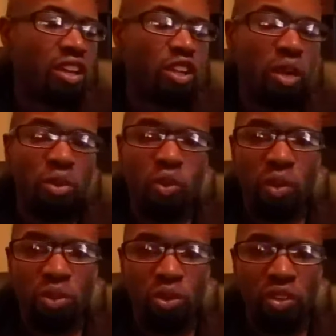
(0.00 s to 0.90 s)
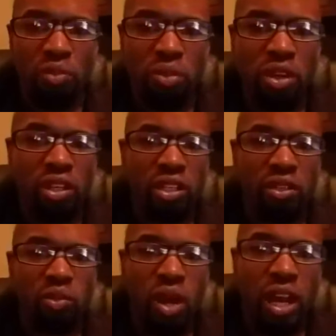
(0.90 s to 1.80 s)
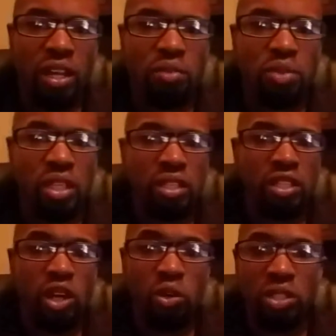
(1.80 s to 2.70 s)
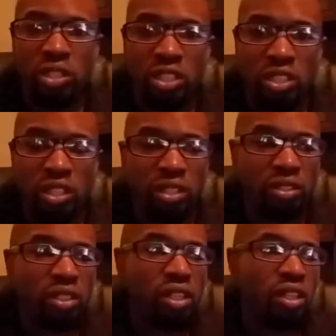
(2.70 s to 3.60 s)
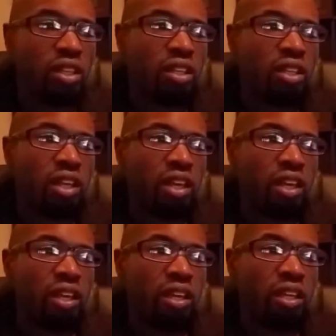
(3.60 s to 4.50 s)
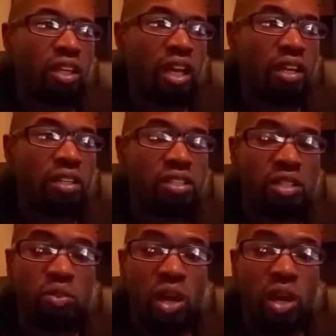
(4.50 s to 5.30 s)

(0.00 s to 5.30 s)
number one movie in America, why it beat Ghost in the Shell, and I can see